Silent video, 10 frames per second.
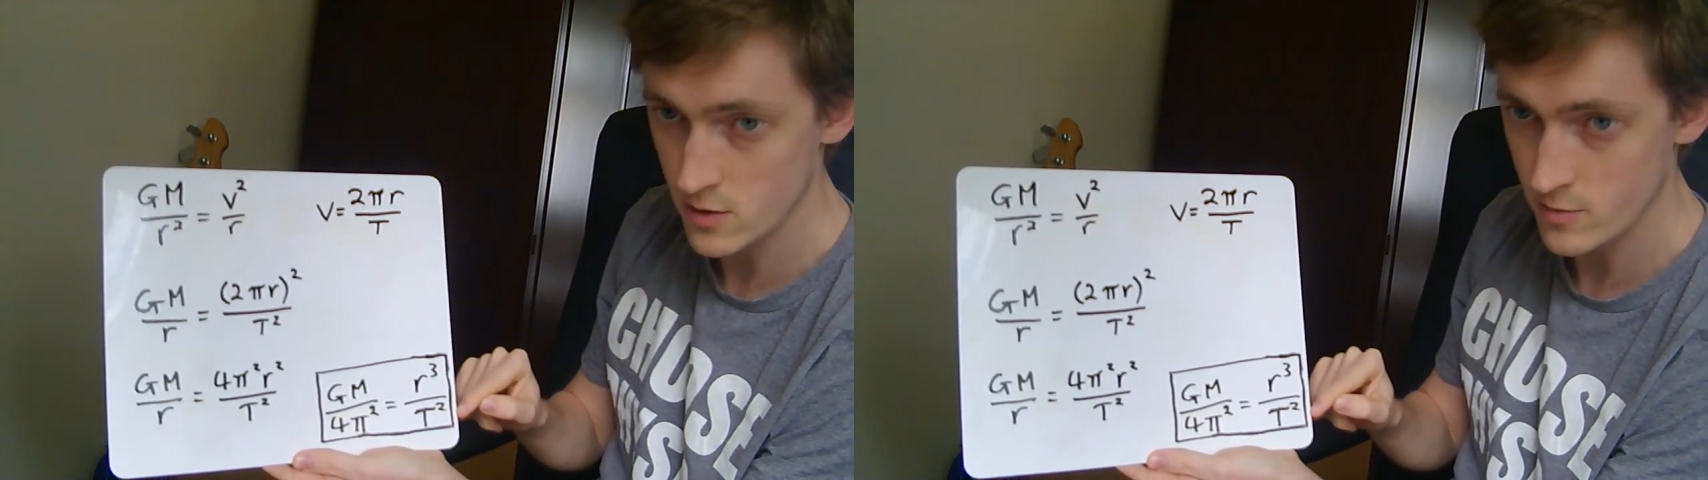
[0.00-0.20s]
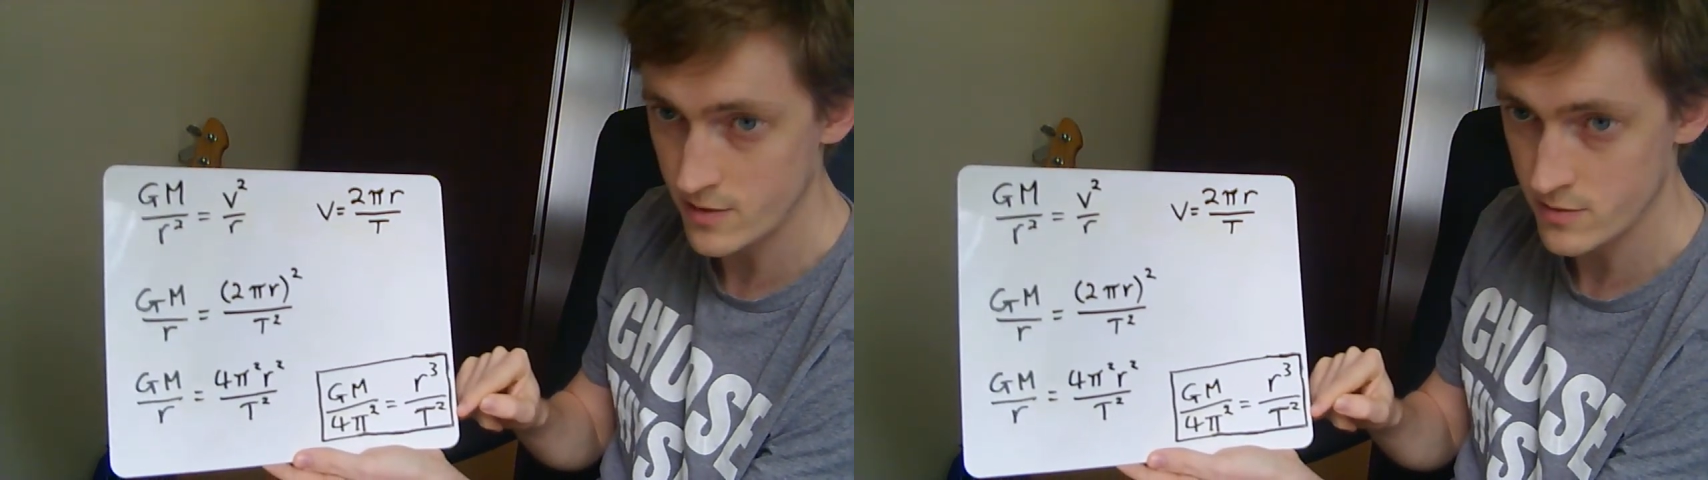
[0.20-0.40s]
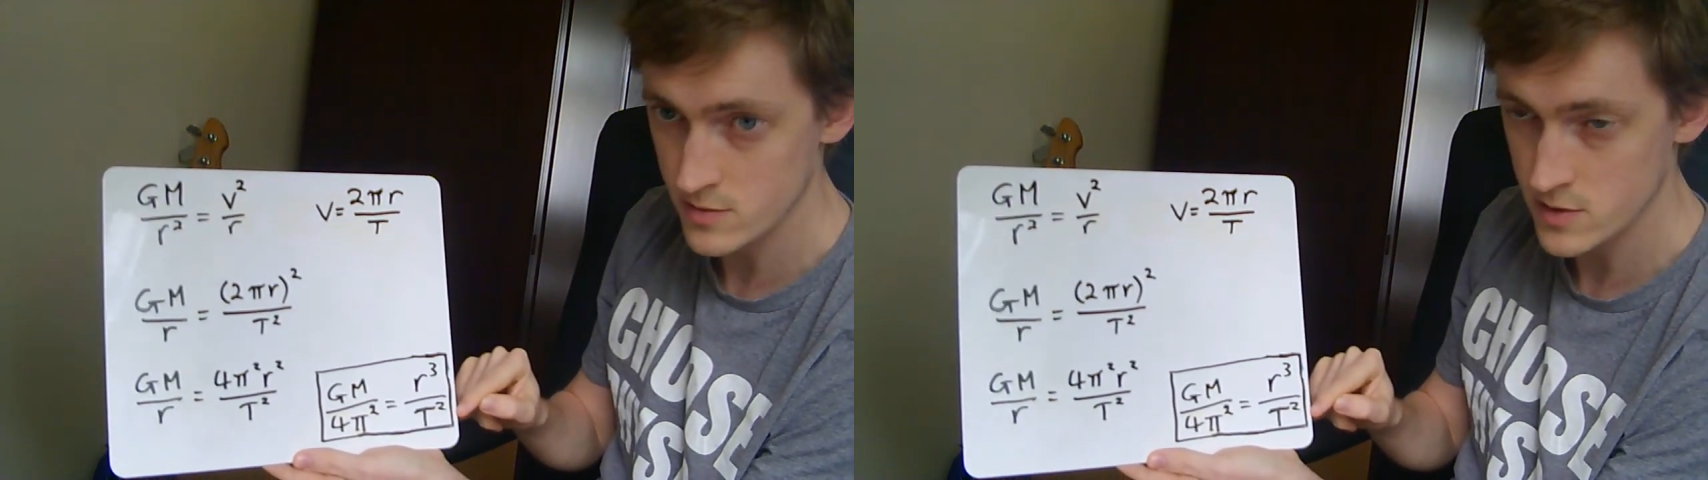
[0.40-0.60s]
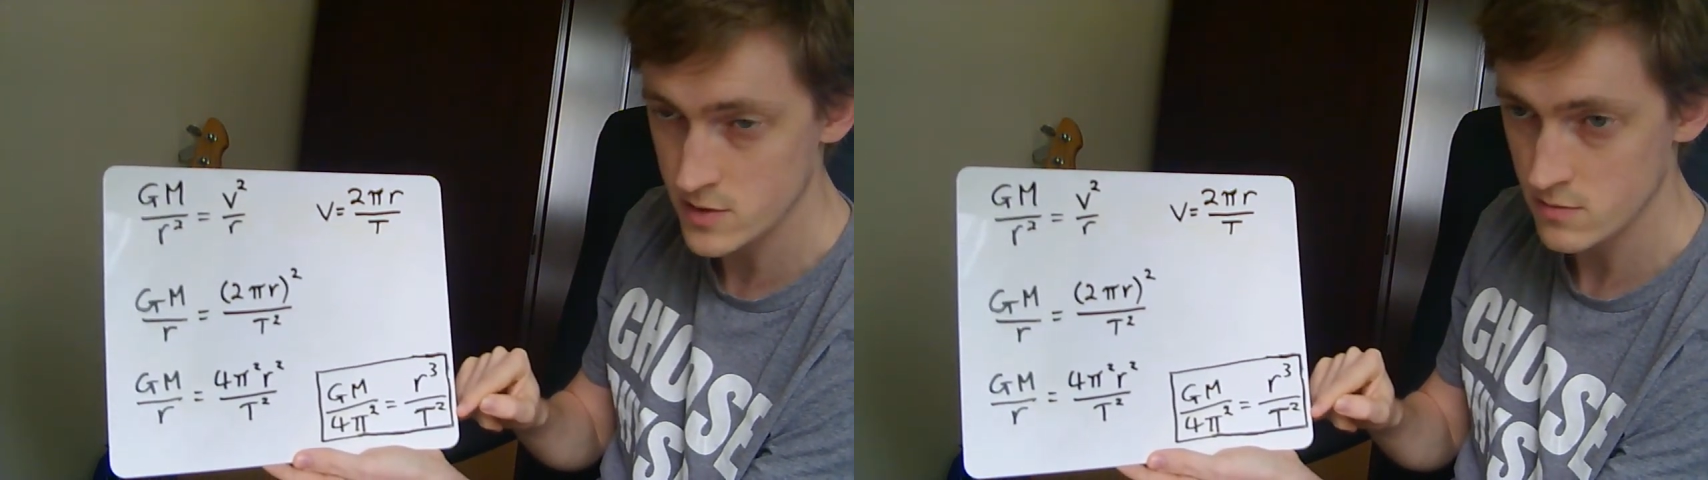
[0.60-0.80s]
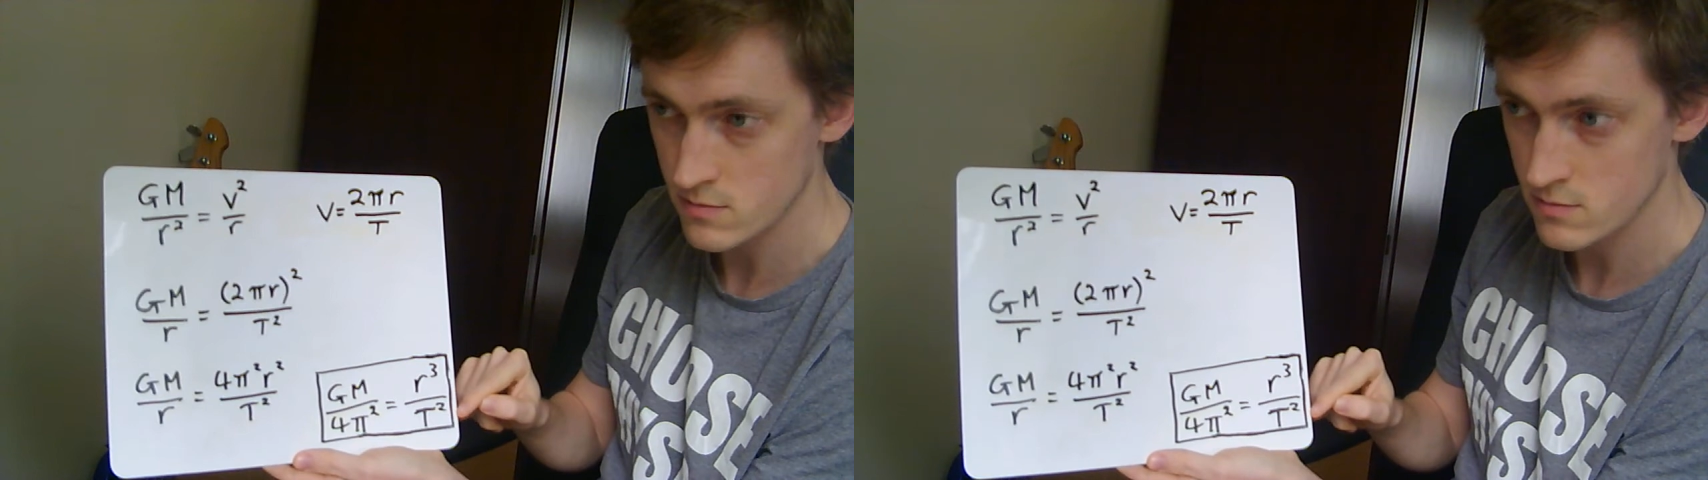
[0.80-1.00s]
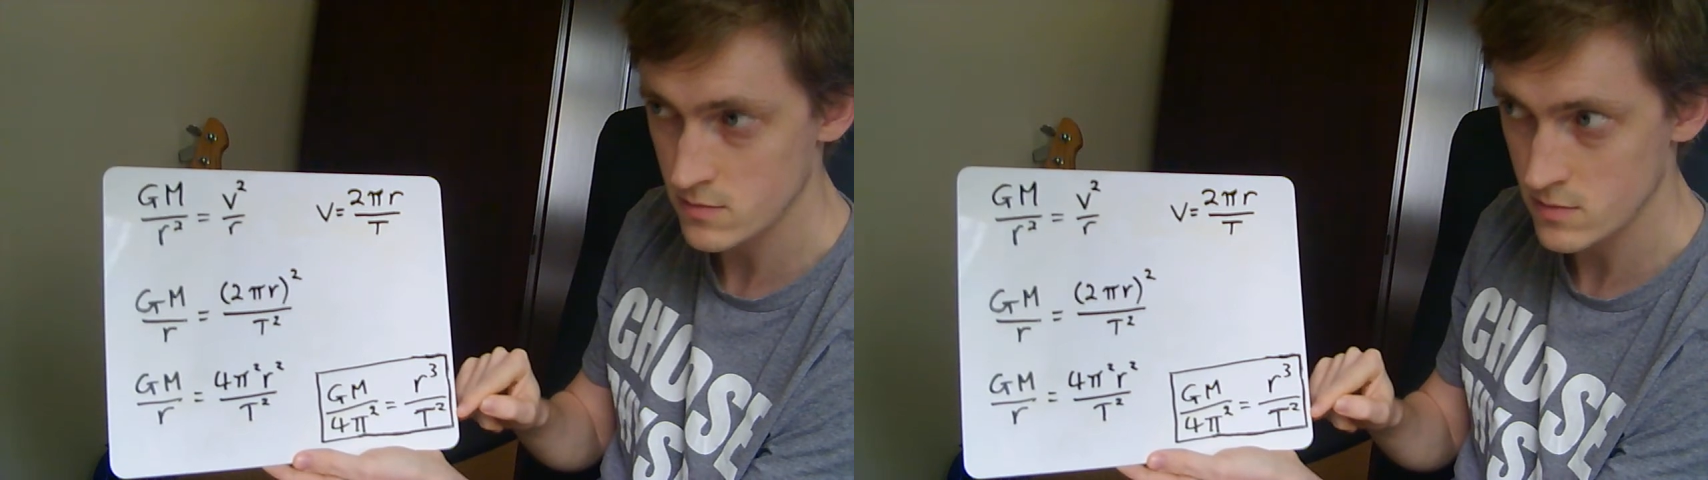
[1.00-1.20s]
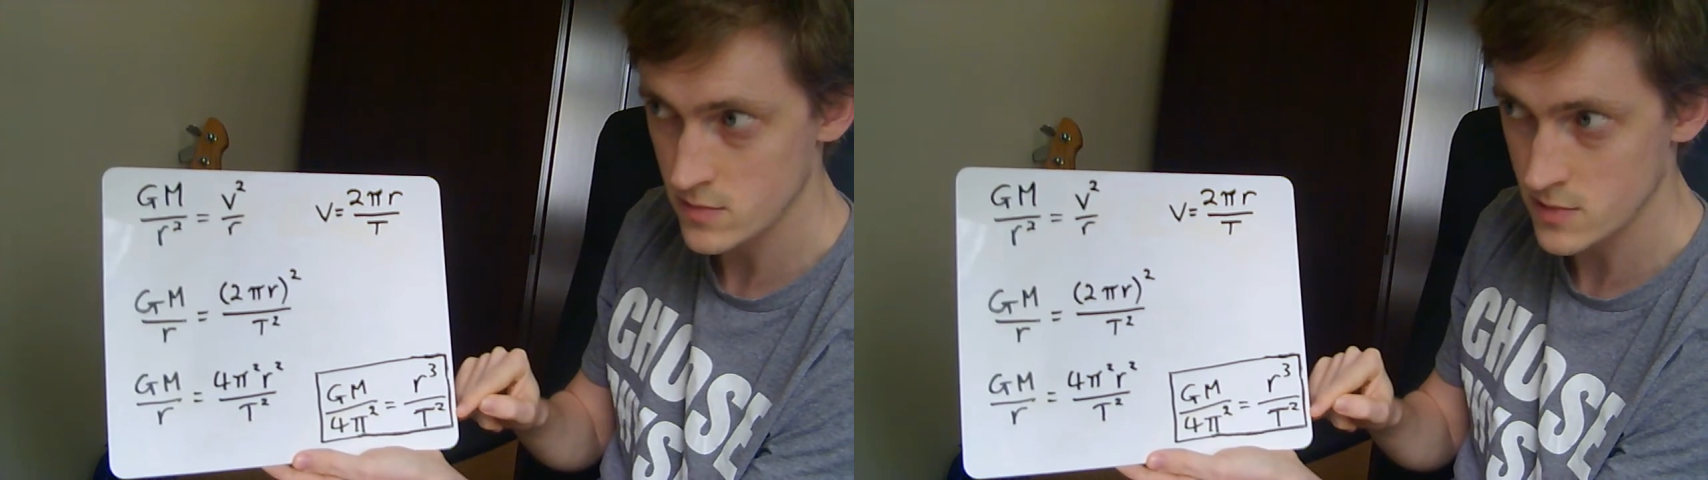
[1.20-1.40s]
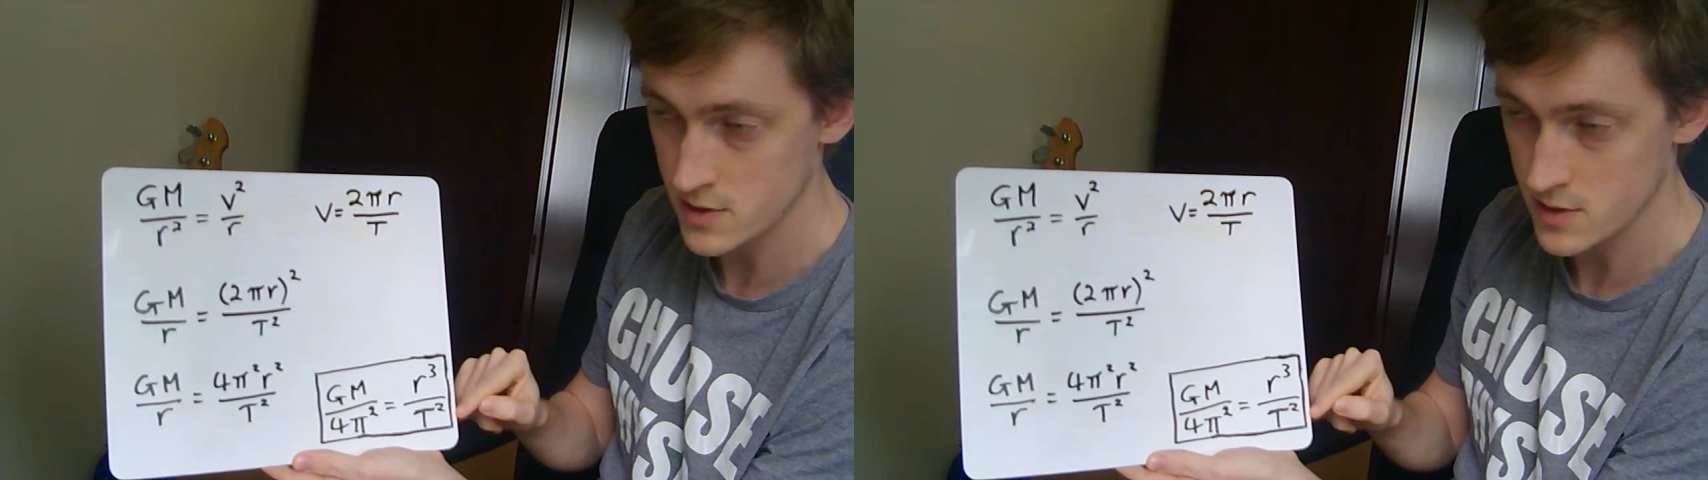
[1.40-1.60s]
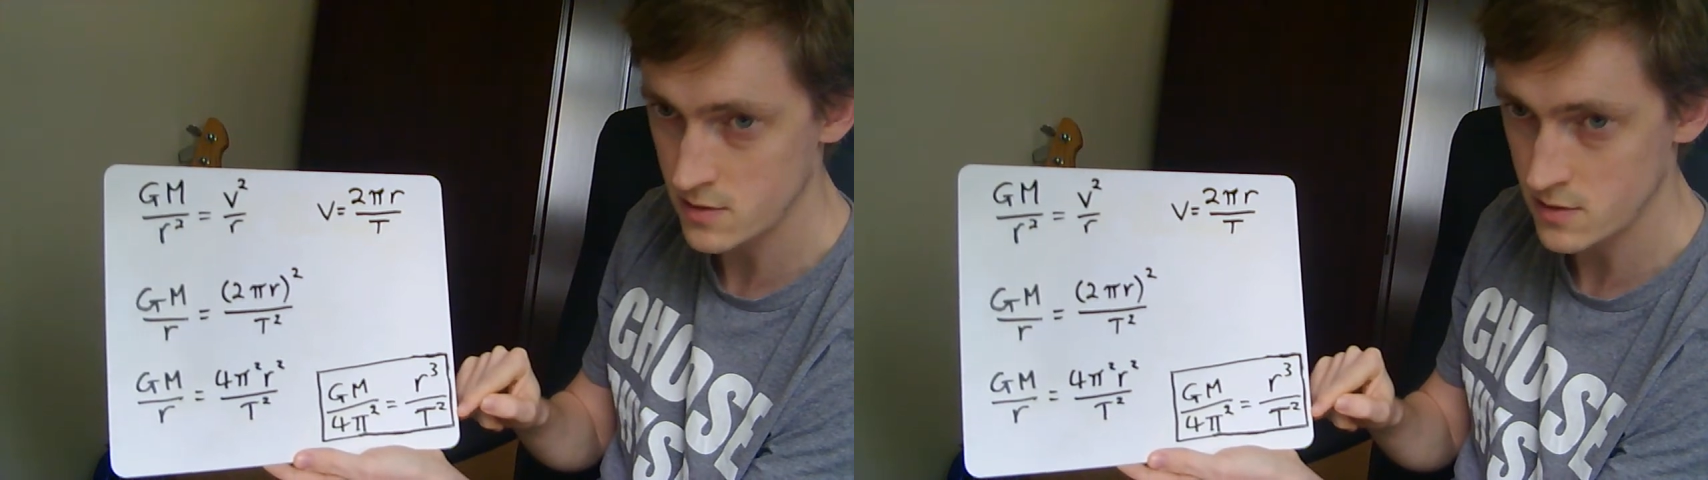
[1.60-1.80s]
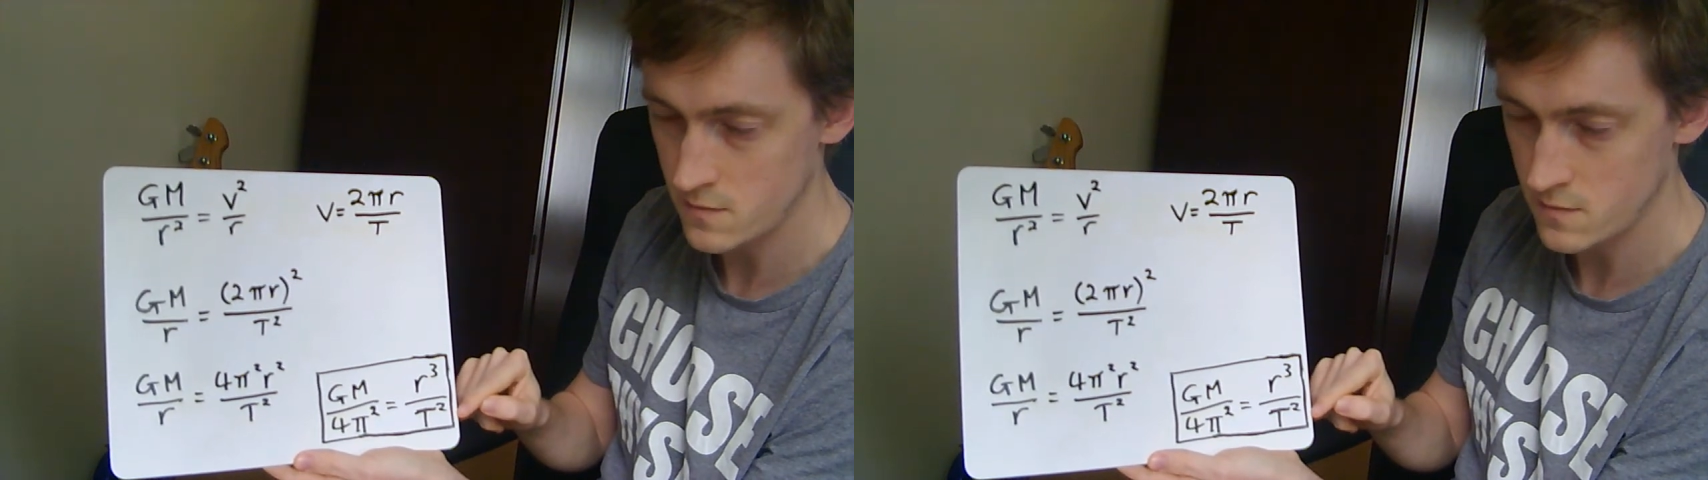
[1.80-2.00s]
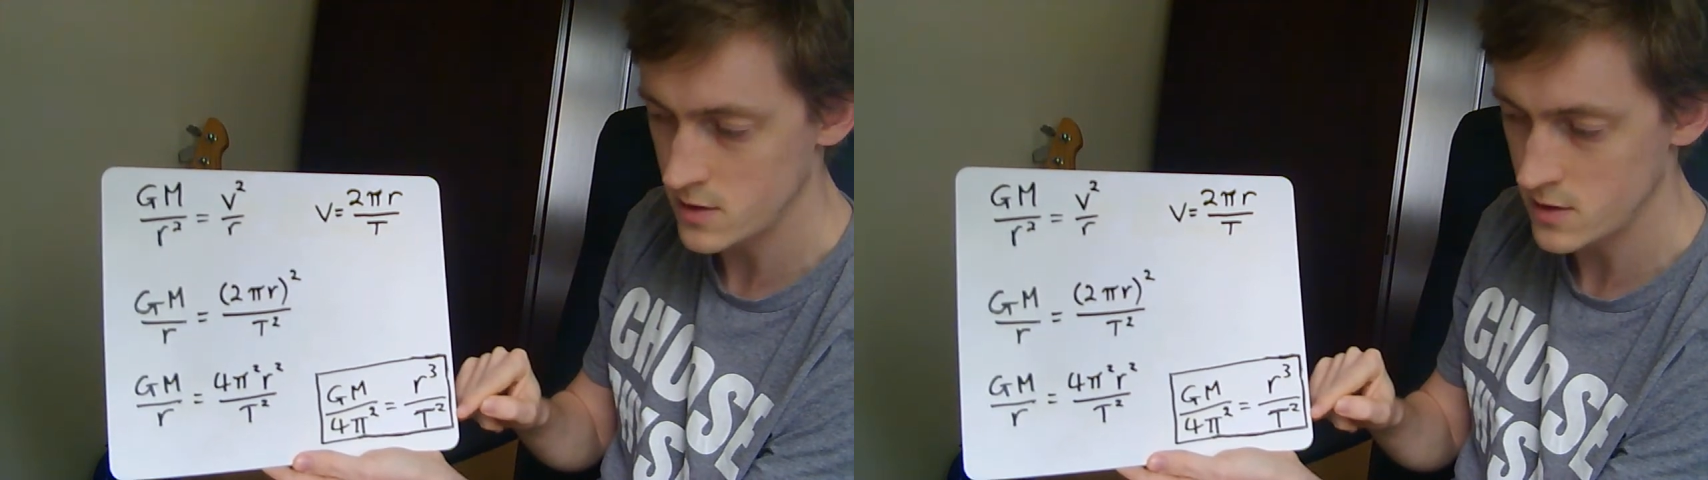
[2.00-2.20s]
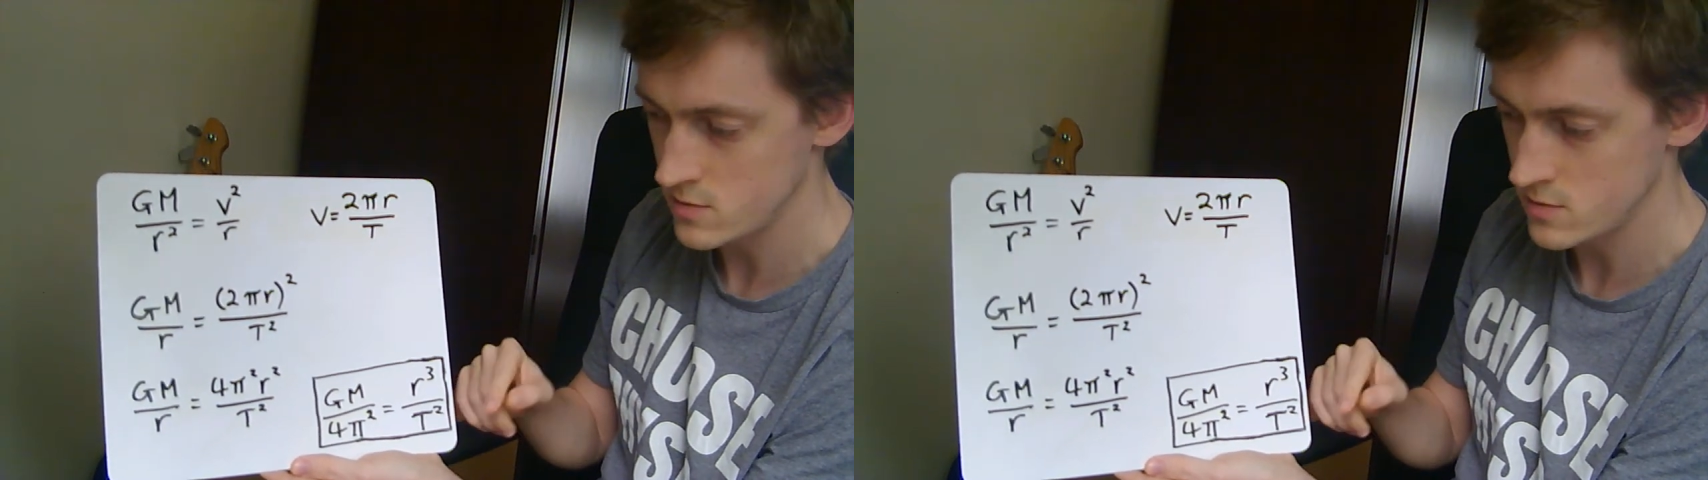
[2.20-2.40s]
round the sun for us,